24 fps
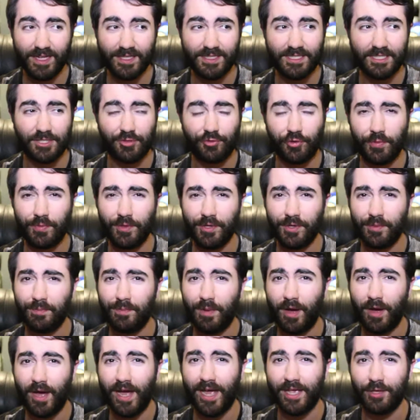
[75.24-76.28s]
distributed
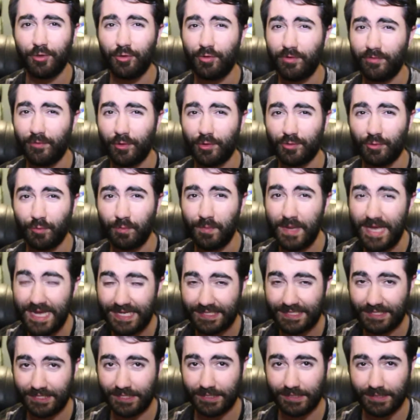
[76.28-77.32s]
by Universal
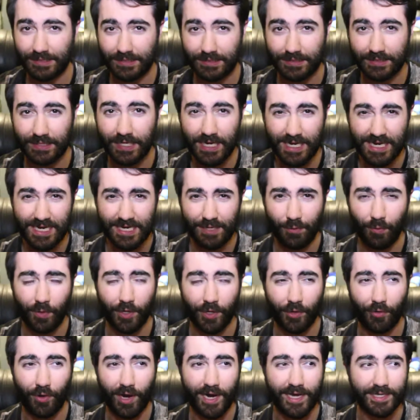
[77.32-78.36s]
Pictures,
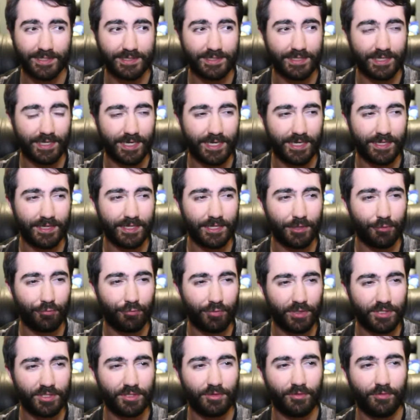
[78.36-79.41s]
whereas the
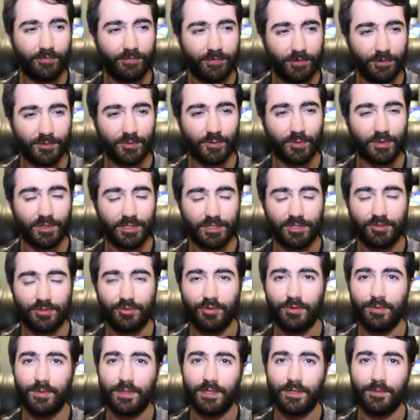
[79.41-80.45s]
original films were
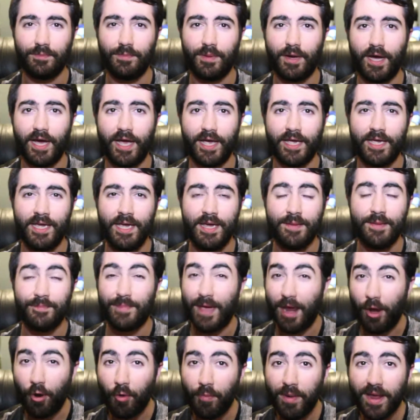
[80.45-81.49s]
distributed by
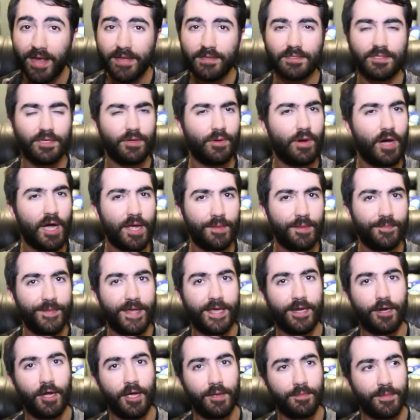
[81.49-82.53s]
Paramount. So Iron
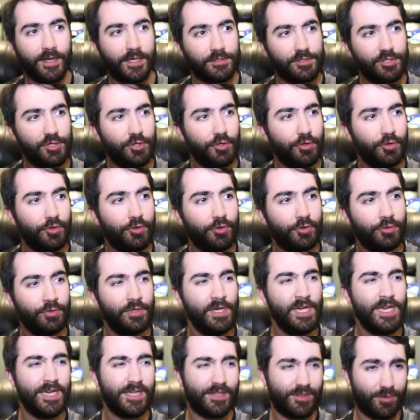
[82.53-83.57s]
Man 2,
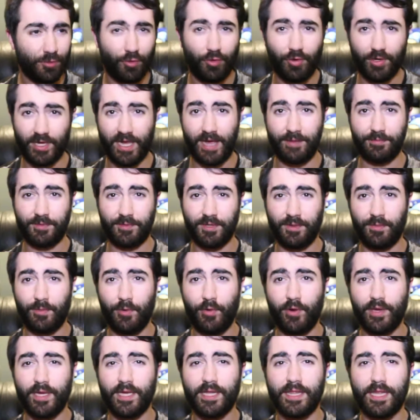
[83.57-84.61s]
Thor, Captain
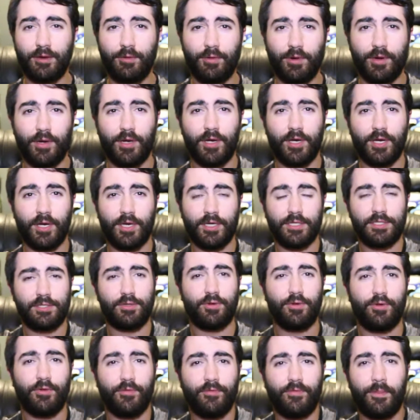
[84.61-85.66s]
America, they were
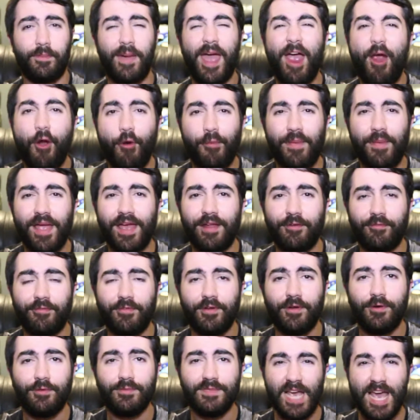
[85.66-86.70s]
sort of Paramount
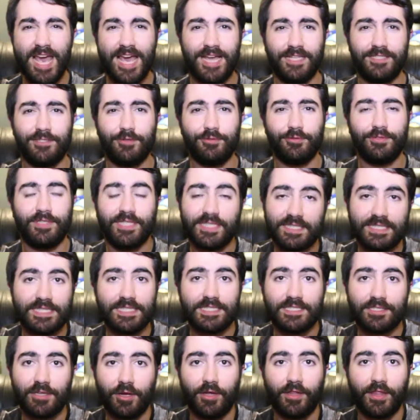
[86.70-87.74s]
films until
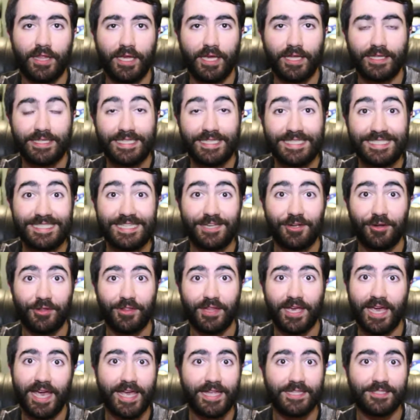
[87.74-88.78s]
Disney got
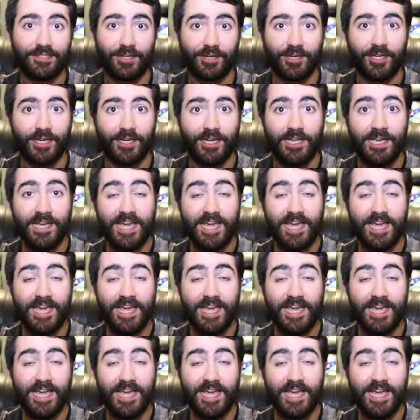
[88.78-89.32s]
their hands on it